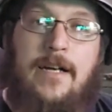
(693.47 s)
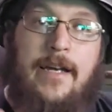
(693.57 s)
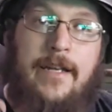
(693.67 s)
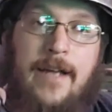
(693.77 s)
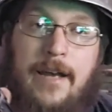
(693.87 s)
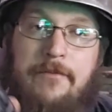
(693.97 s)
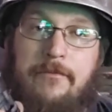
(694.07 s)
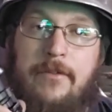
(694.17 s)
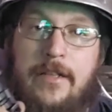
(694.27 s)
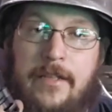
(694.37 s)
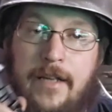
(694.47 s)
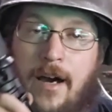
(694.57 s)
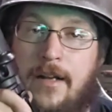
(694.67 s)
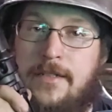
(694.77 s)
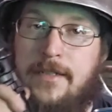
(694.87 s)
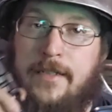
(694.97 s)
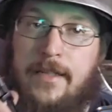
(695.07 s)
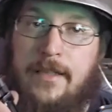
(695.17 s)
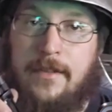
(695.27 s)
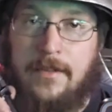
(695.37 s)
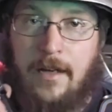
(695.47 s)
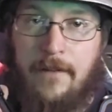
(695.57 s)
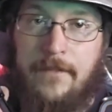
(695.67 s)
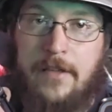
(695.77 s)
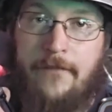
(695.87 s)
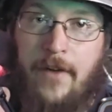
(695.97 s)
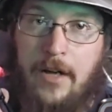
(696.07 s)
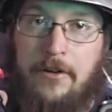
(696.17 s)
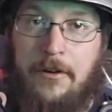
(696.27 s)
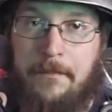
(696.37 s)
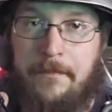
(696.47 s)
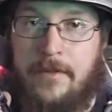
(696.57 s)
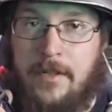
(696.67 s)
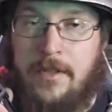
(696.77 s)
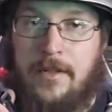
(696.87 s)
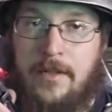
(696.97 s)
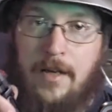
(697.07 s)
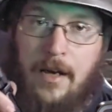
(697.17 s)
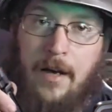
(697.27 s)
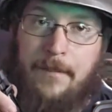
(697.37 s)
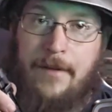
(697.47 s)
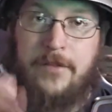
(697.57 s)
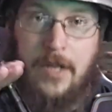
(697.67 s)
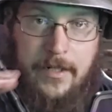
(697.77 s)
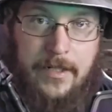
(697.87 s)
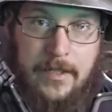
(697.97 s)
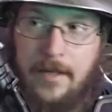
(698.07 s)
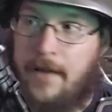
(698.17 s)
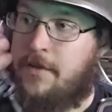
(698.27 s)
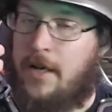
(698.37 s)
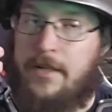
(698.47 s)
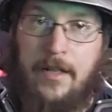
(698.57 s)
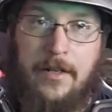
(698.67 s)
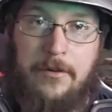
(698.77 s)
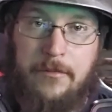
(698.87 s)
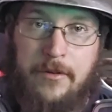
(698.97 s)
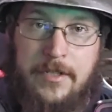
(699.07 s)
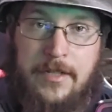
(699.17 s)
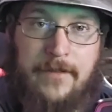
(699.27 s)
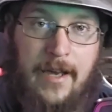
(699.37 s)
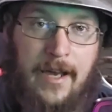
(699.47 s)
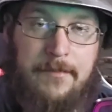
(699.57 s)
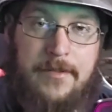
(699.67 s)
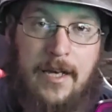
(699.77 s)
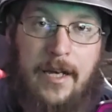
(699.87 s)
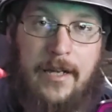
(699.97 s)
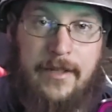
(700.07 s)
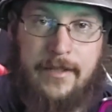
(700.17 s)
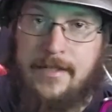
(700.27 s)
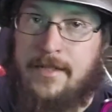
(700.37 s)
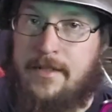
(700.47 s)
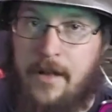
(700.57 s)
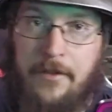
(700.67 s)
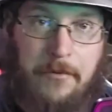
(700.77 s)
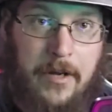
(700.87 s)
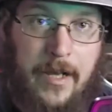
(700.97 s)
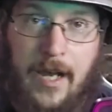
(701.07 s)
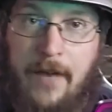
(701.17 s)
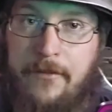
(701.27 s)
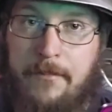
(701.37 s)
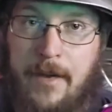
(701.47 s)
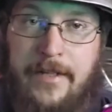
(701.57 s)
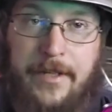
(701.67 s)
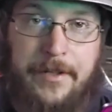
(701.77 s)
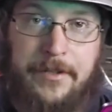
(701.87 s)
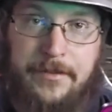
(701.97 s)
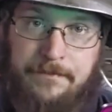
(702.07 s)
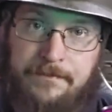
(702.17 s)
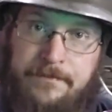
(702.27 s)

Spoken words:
And I really, honestly love this firearm. I've shot it a numerous of times. This is another one I got from my dealer.